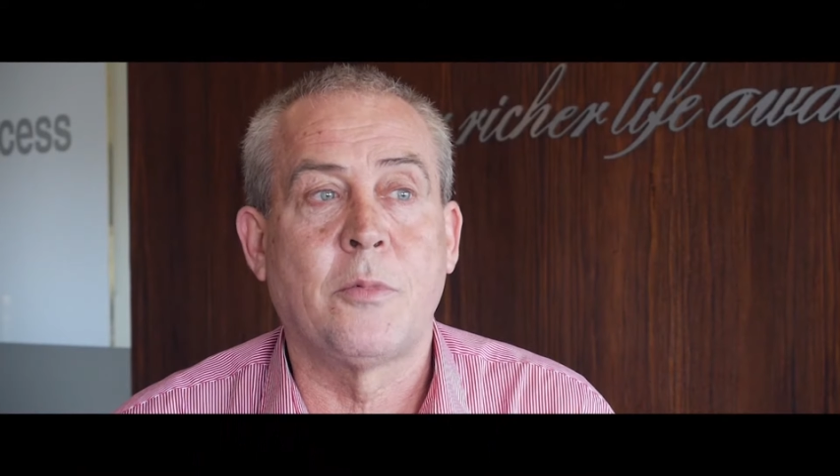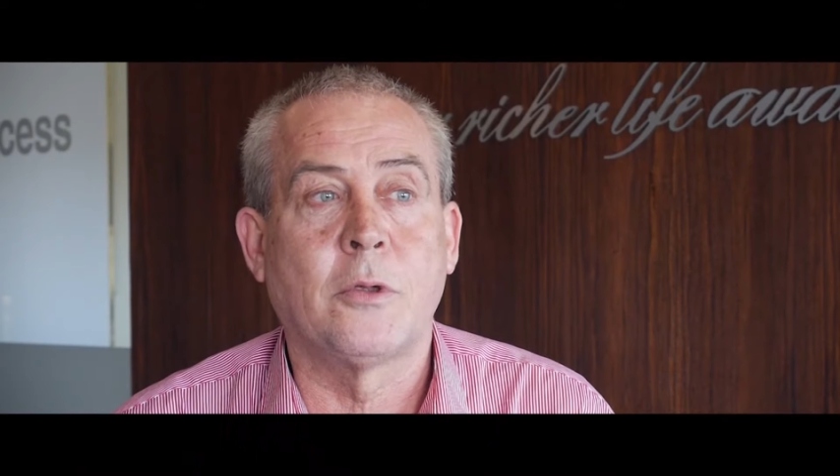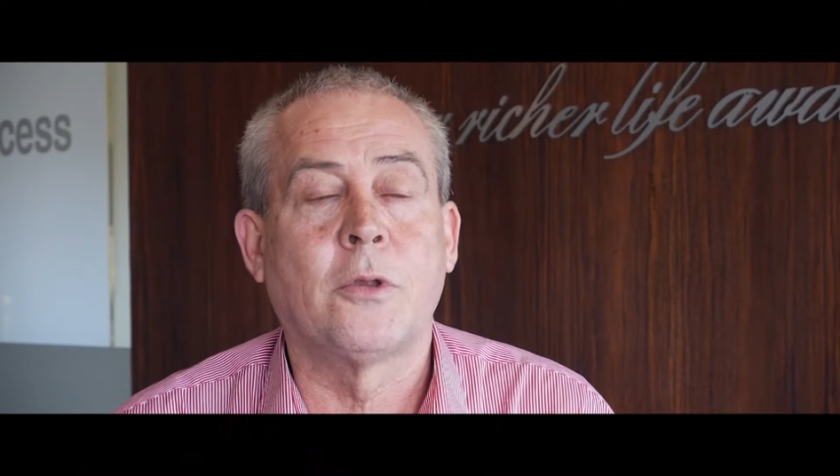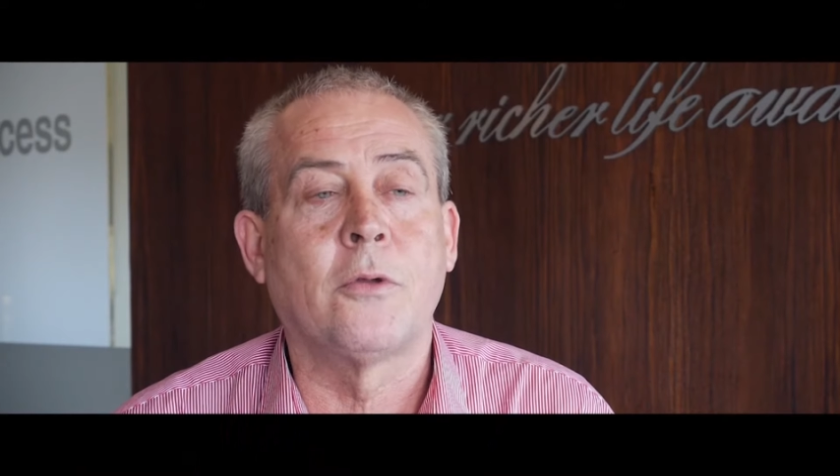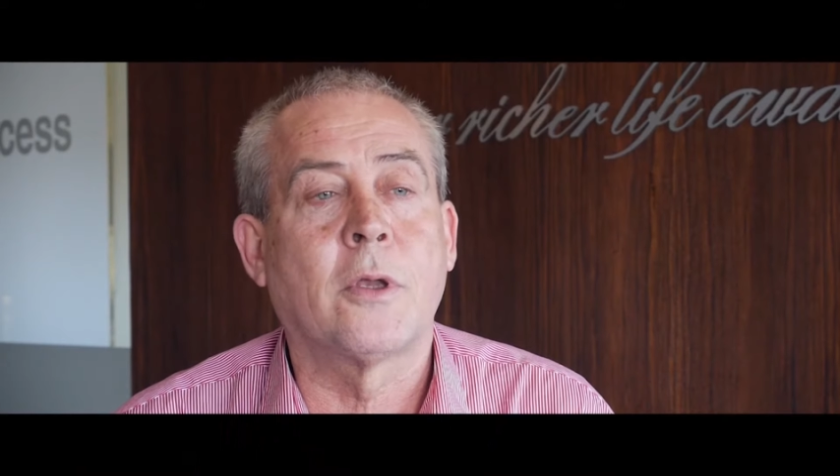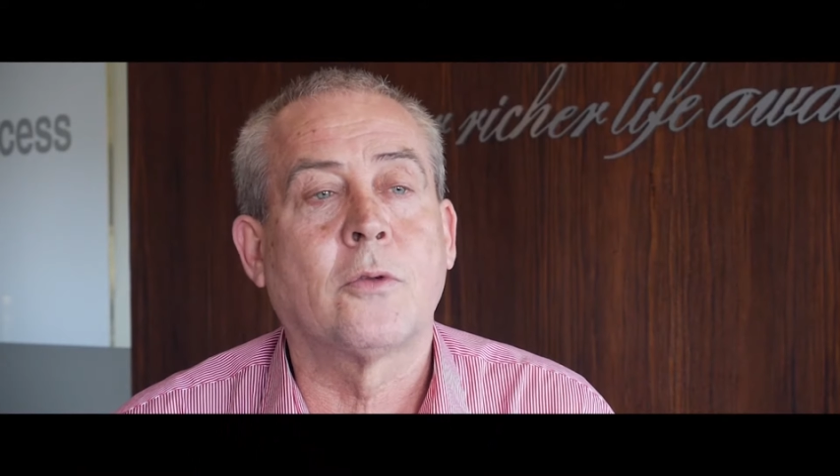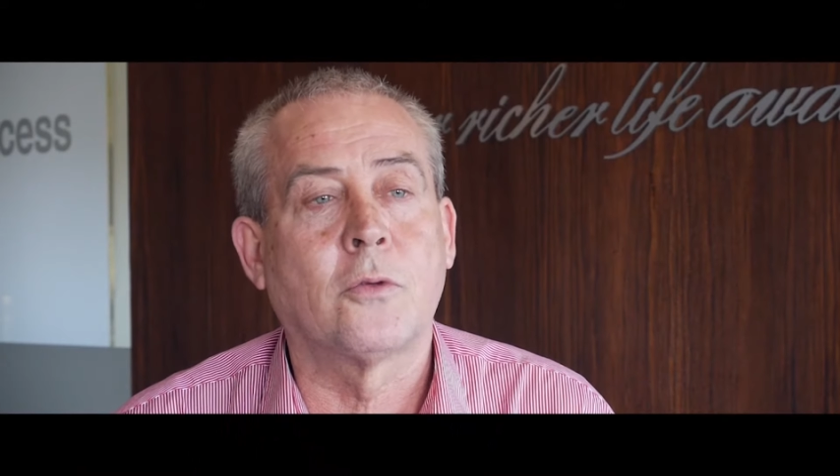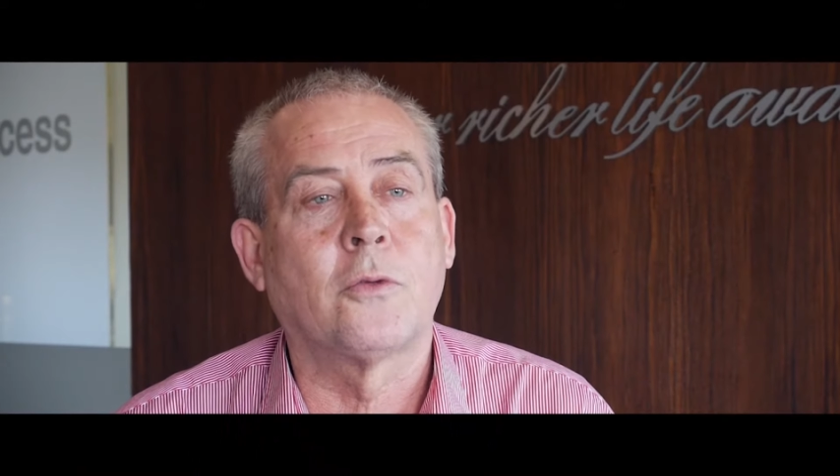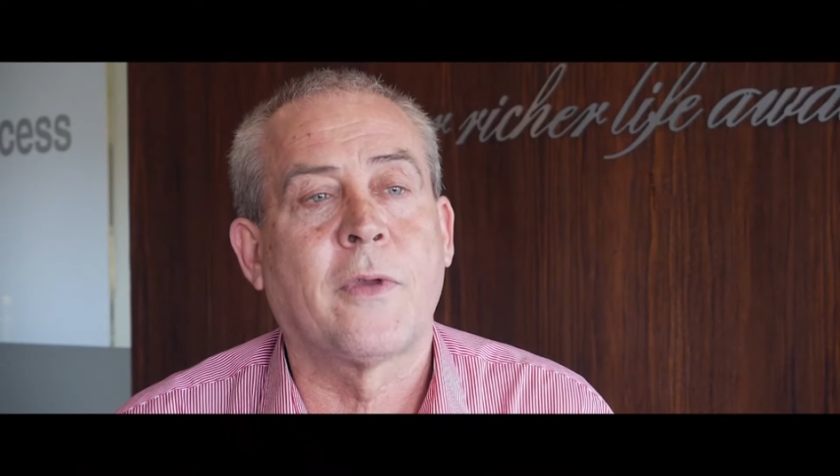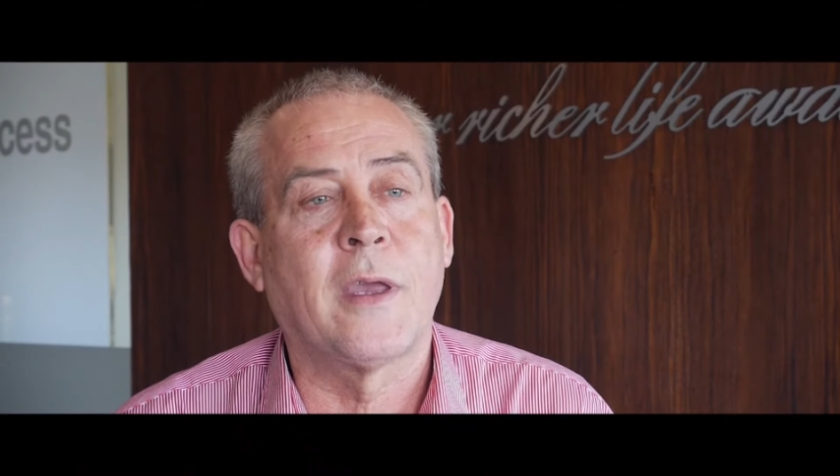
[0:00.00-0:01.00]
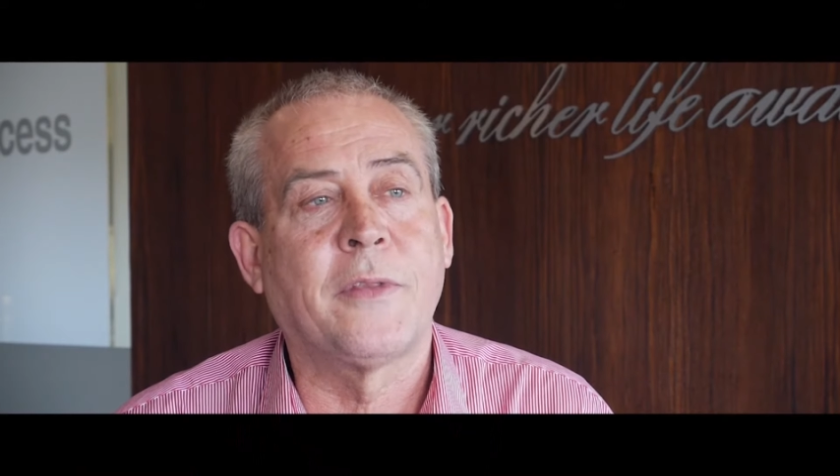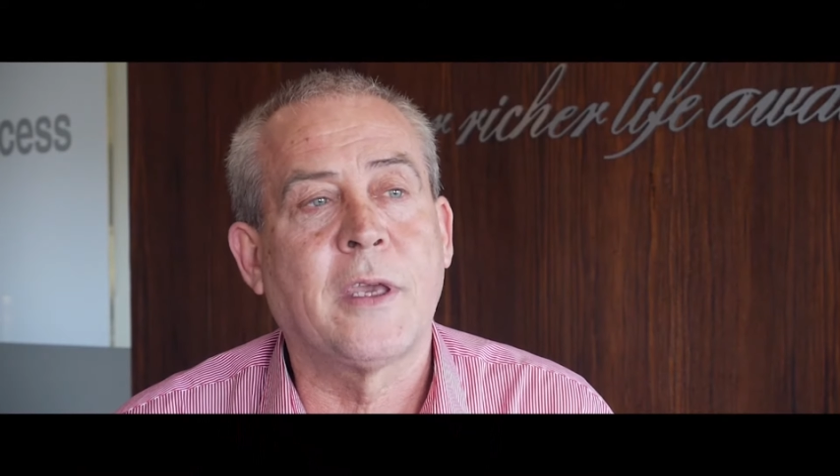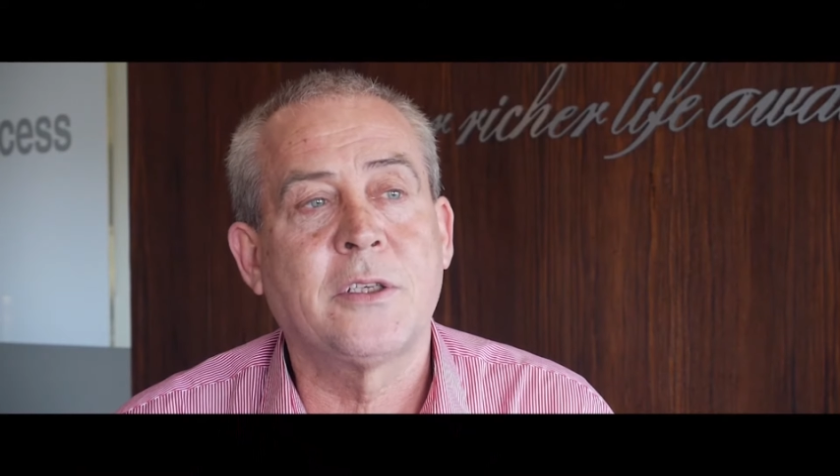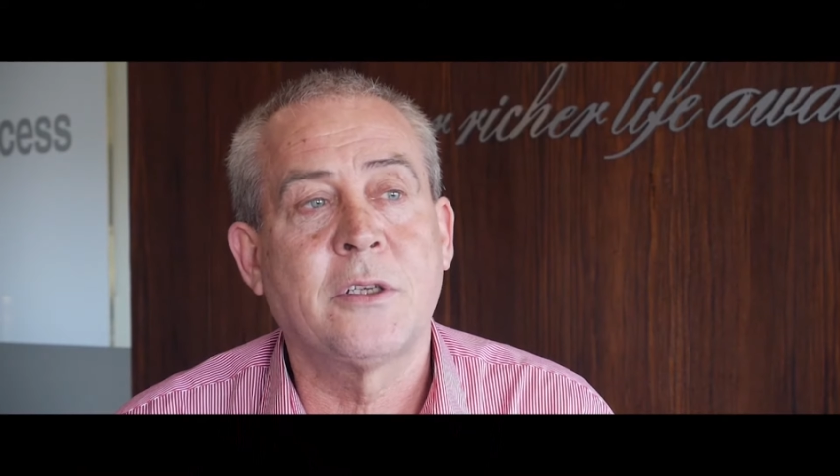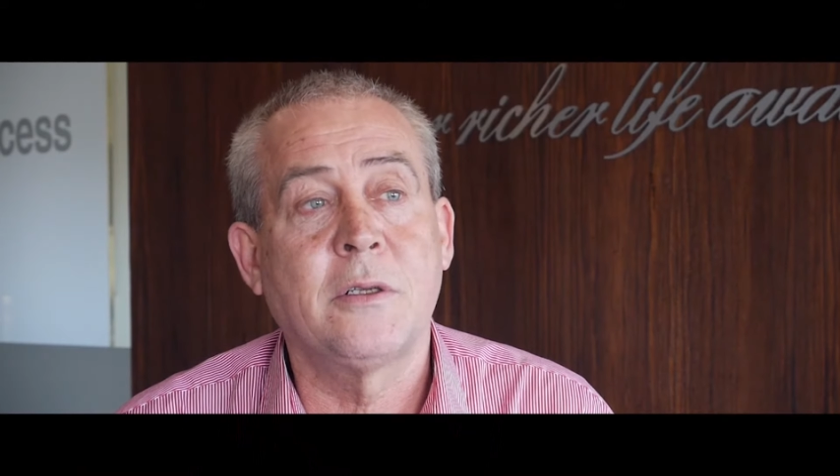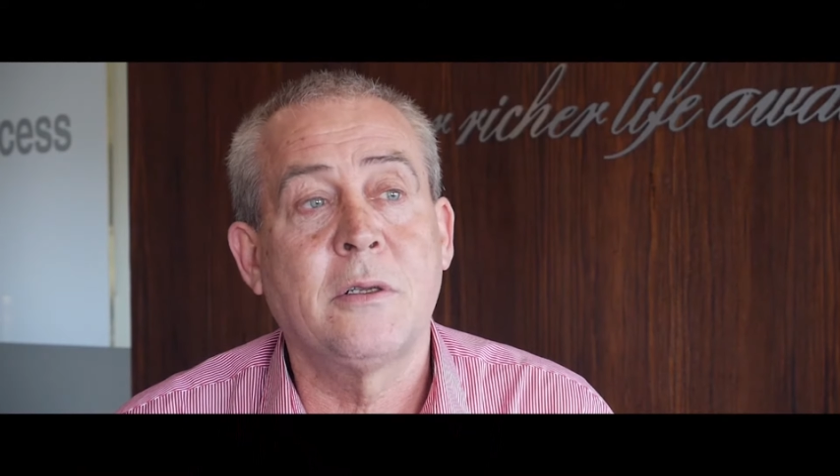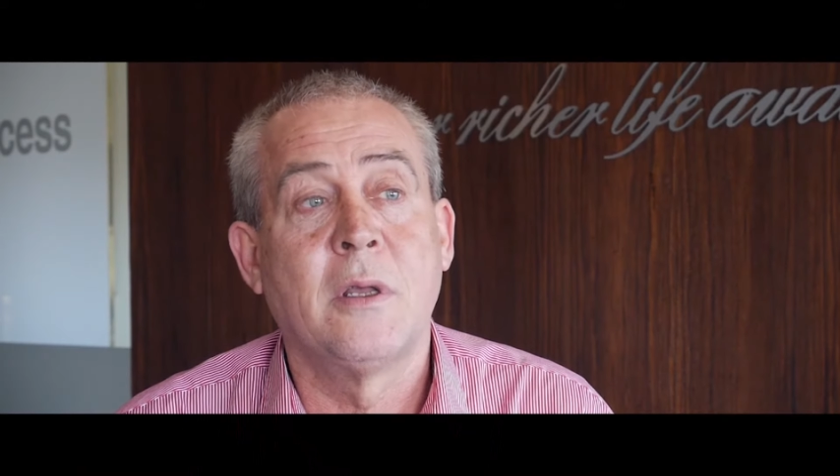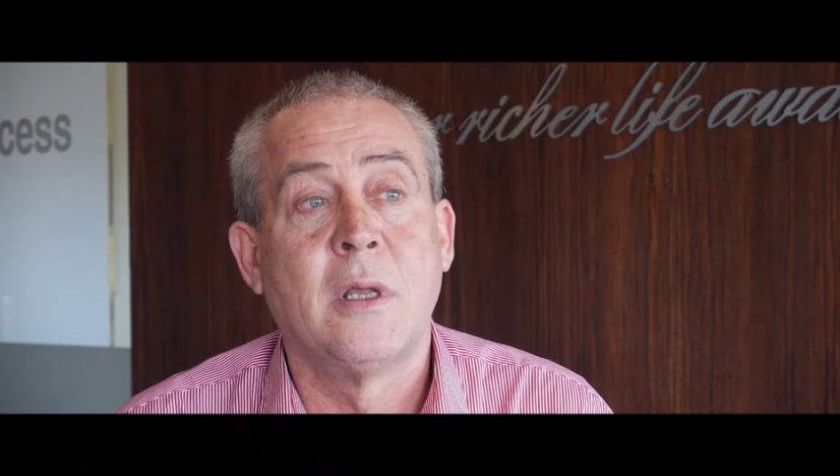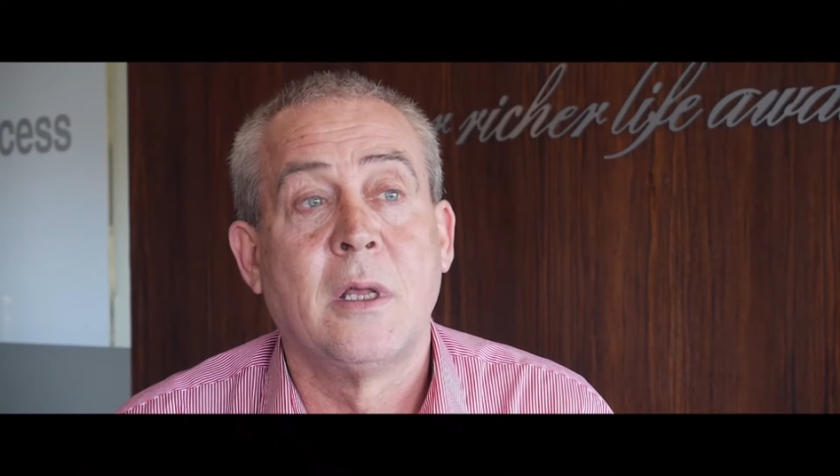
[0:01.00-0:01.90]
building on good foundation.